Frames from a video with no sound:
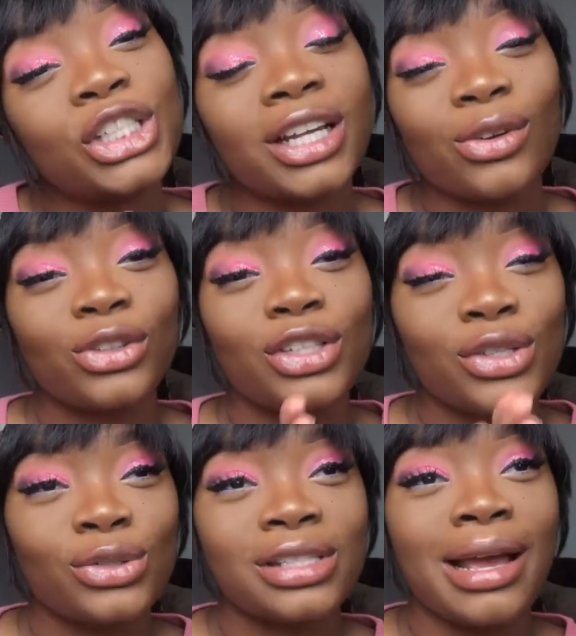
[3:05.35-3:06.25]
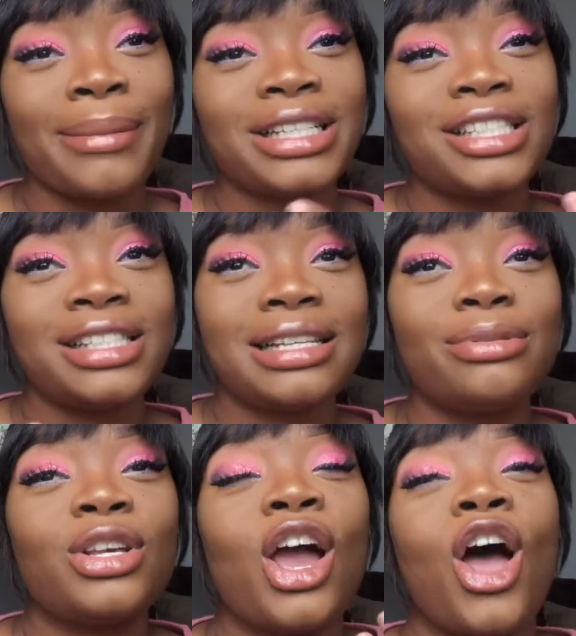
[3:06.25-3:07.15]
She continues, I mean, she
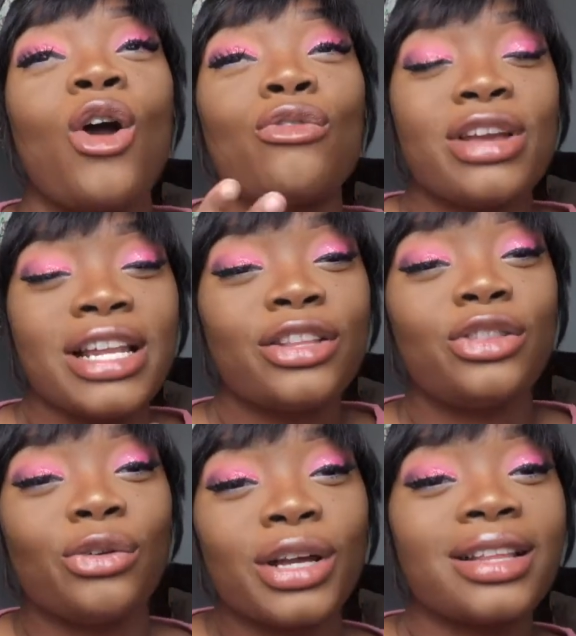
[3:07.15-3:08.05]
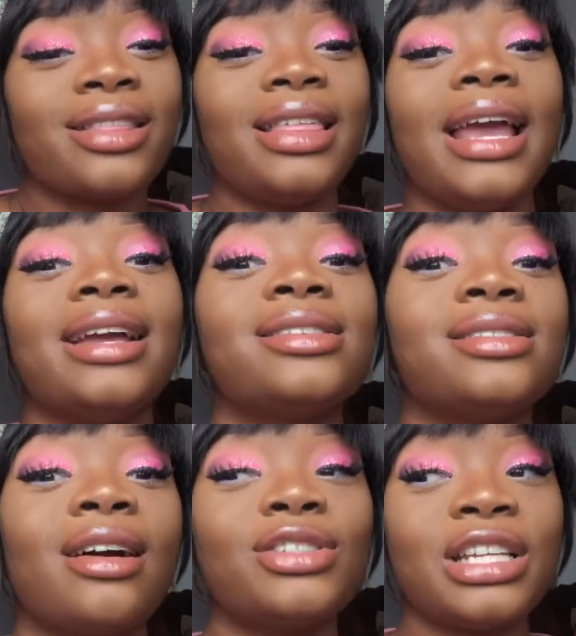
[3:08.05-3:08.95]
sleeps really during the day and stuff.